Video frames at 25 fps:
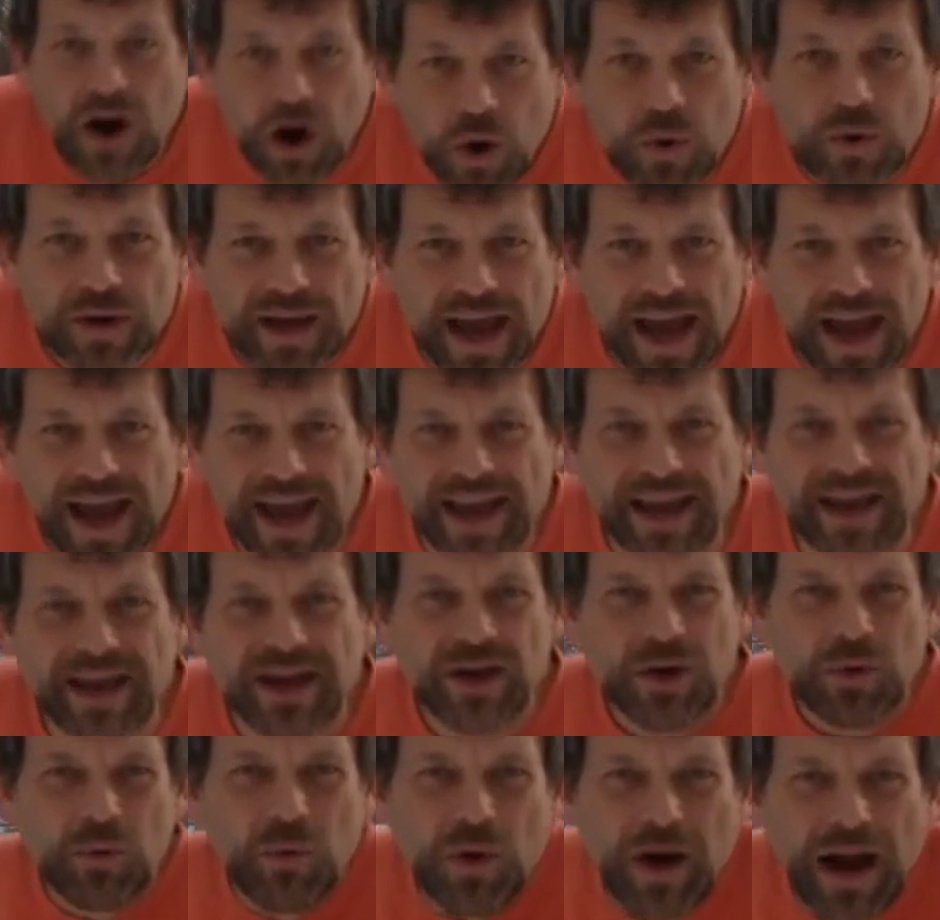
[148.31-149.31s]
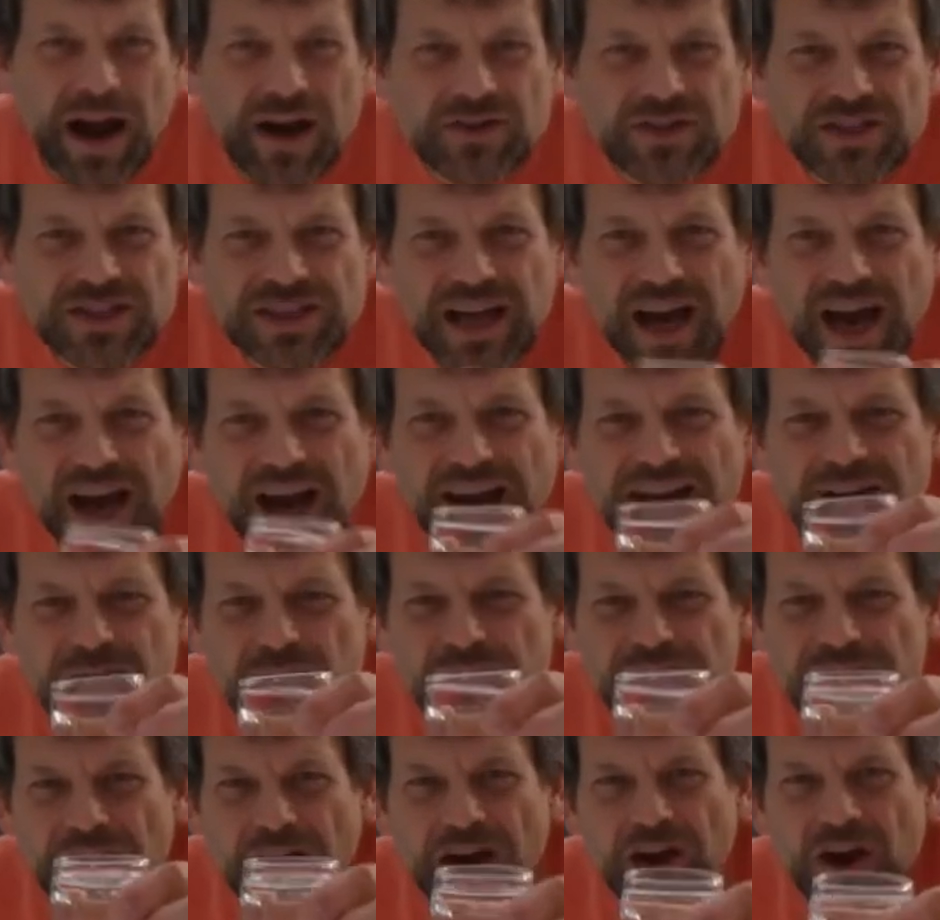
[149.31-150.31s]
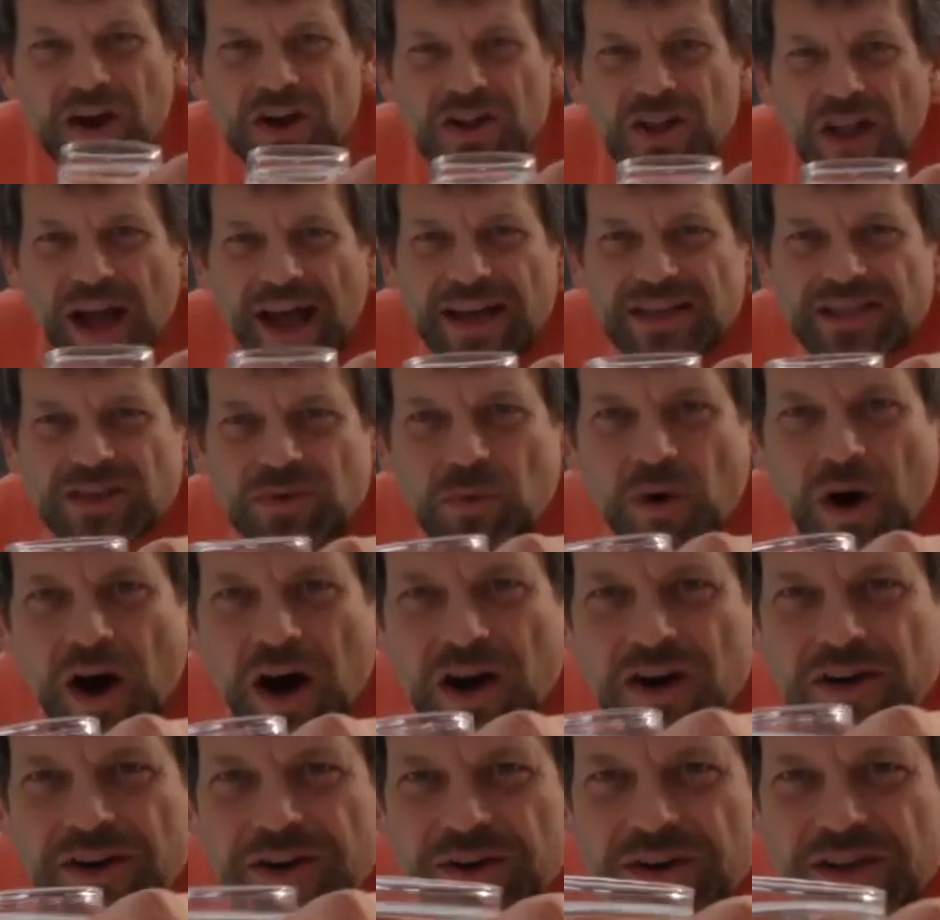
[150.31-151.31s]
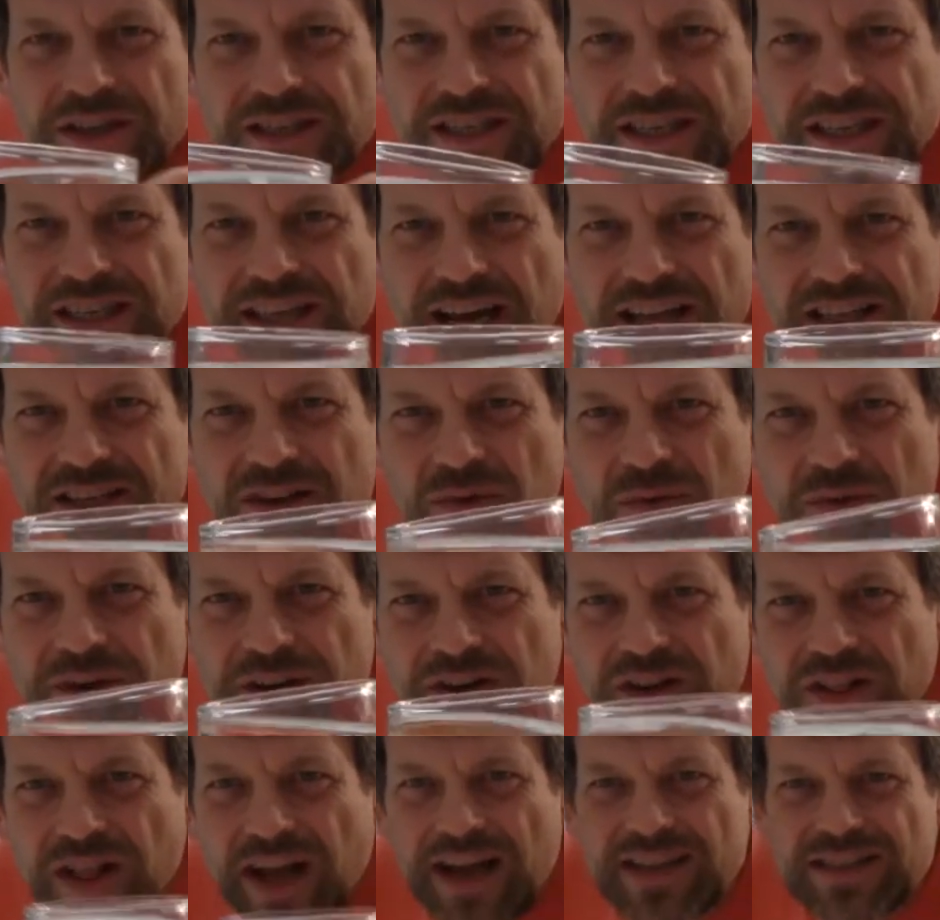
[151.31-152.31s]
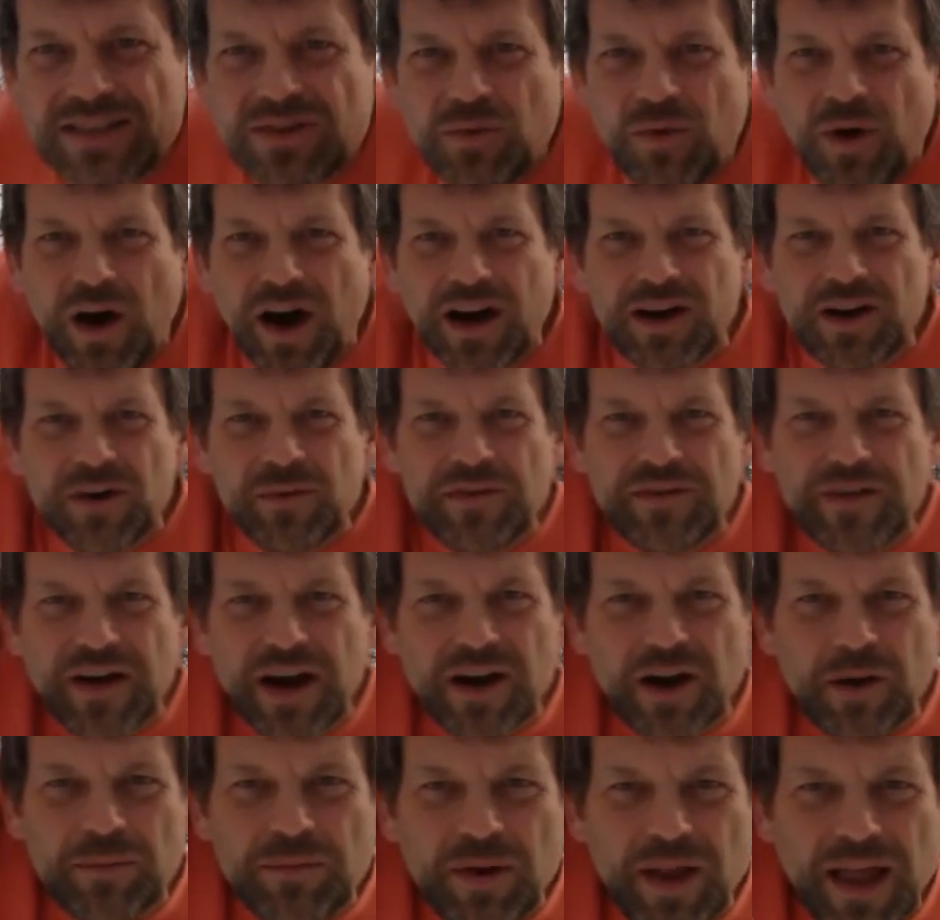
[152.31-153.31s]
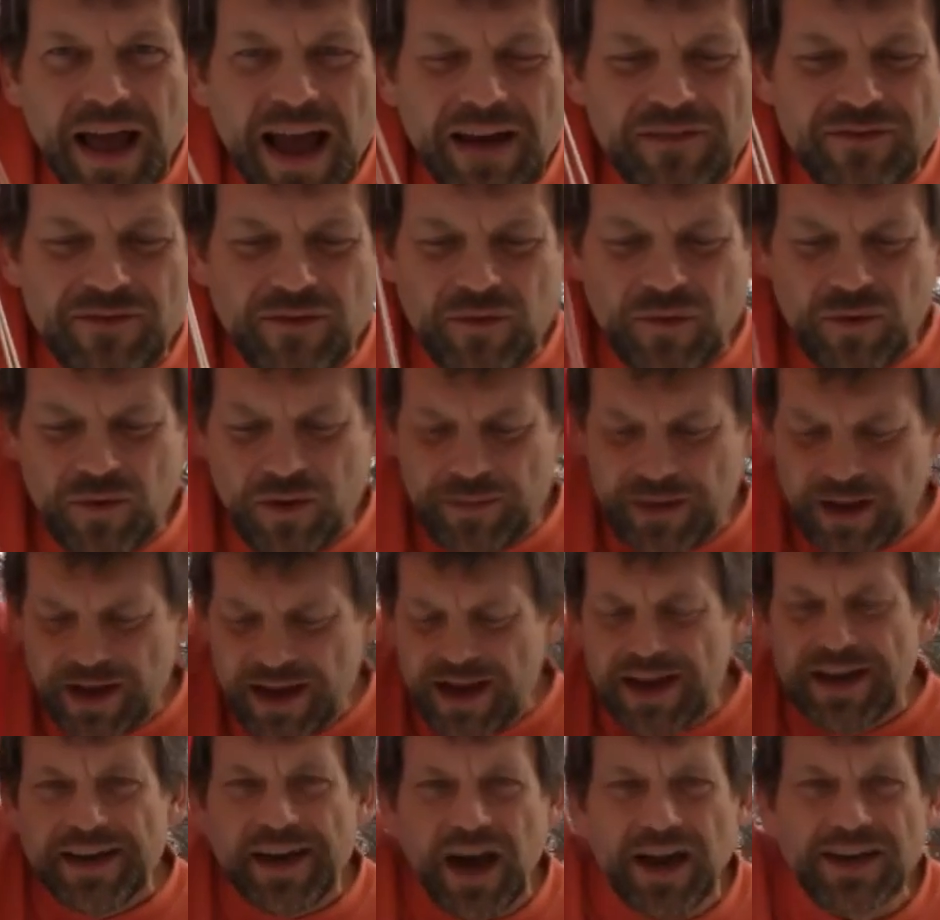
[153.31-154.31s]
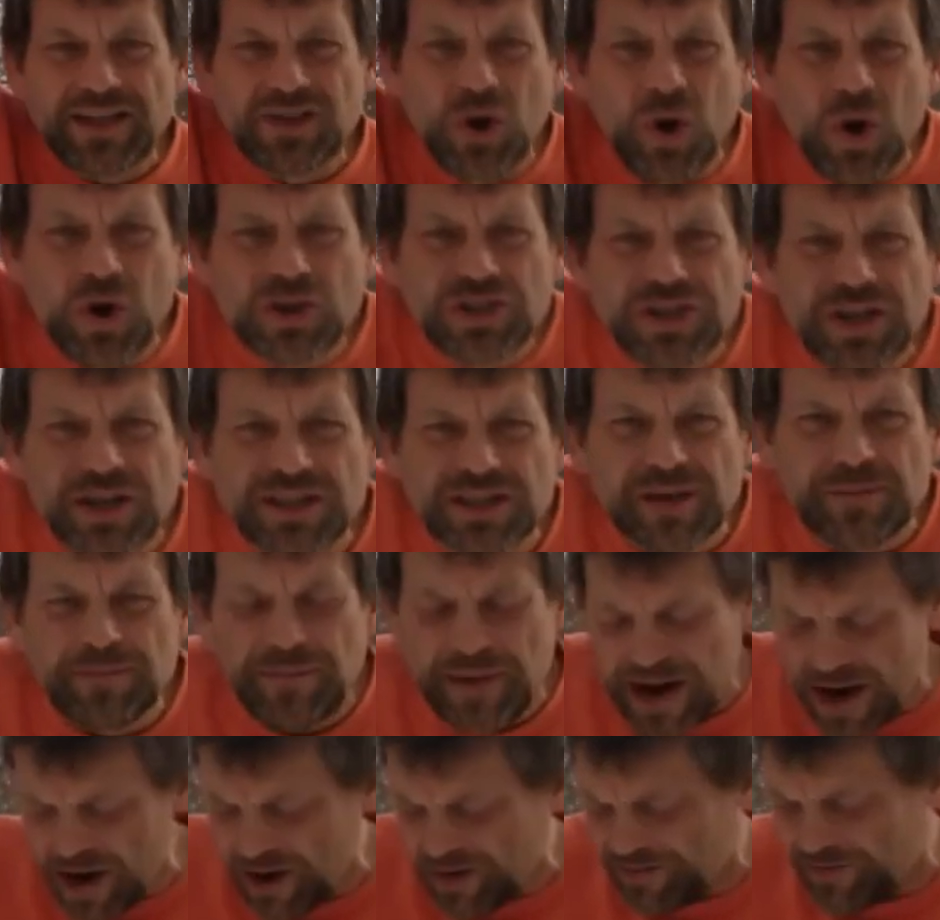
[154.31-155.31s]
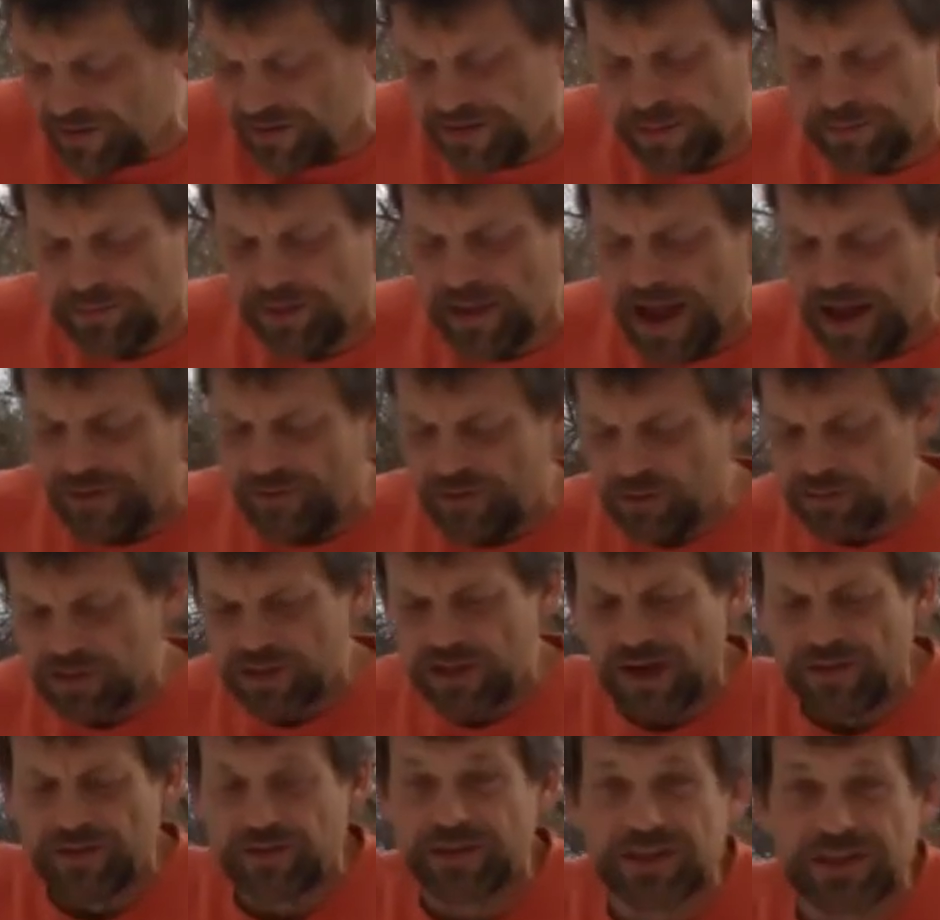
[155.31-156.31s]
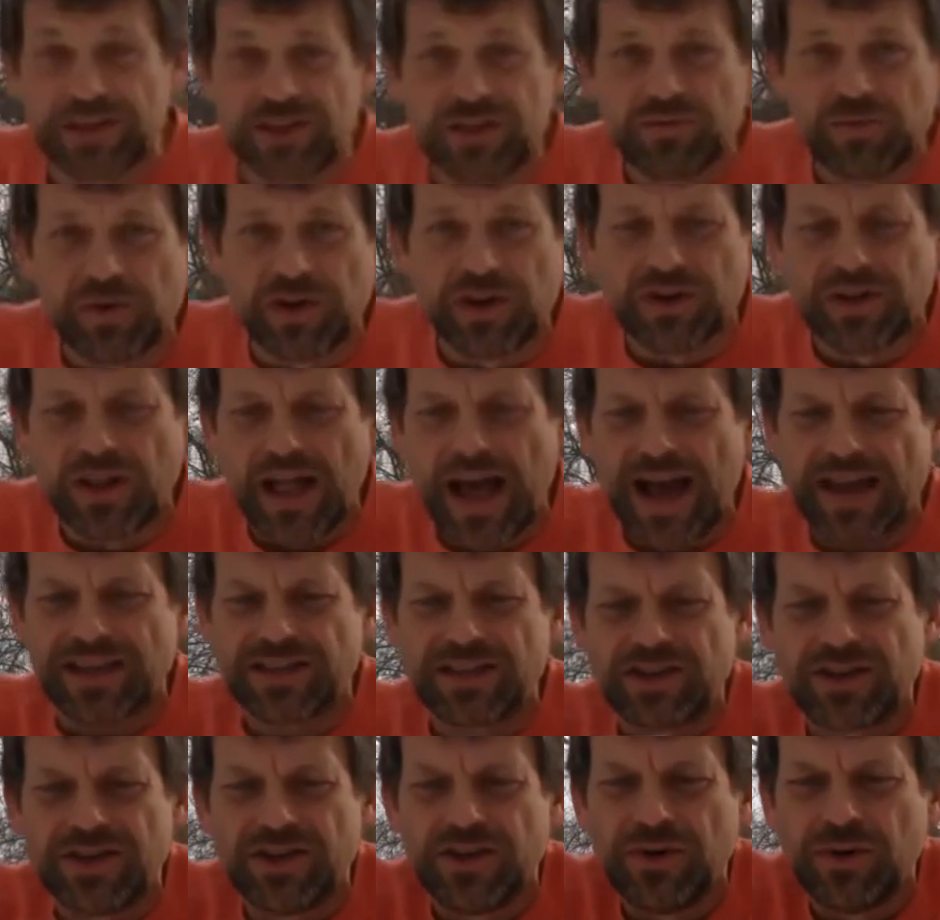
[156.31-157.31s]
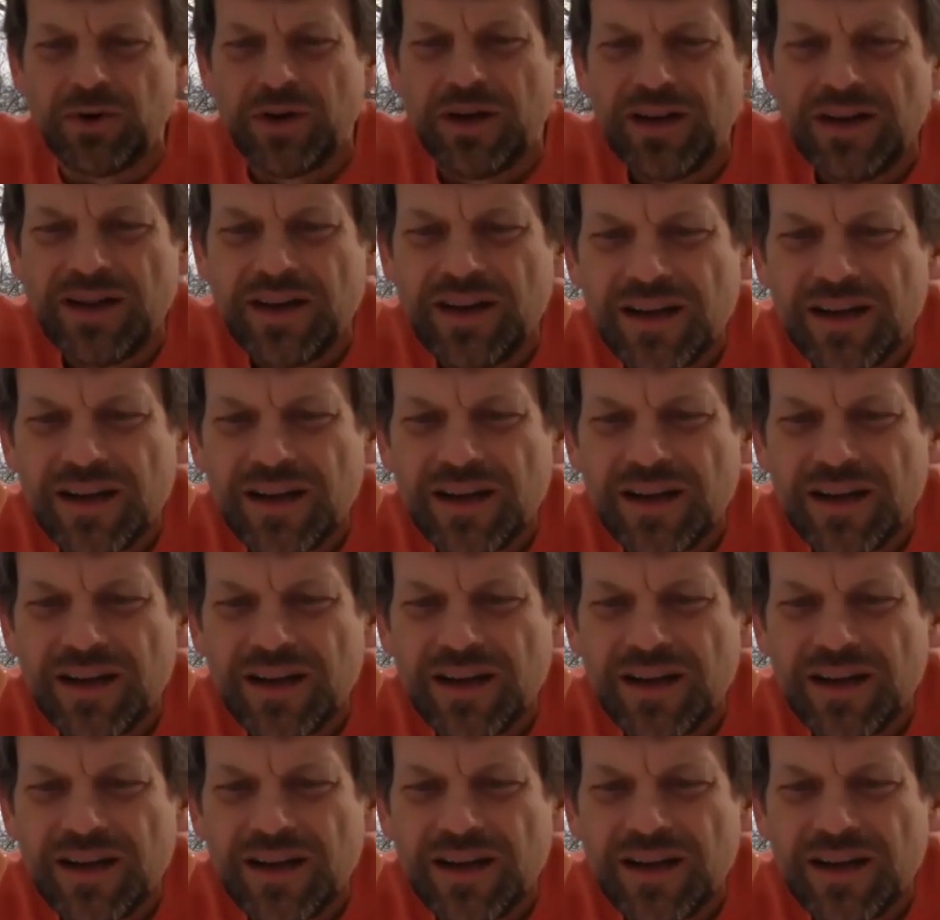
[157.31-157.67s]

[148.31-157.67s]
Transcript: Okay, we're outside. We've got our glass of water. You can see that's a real glass of water. We've got our platform. Now I told you it's imperative that the platform is level. This is real glass too.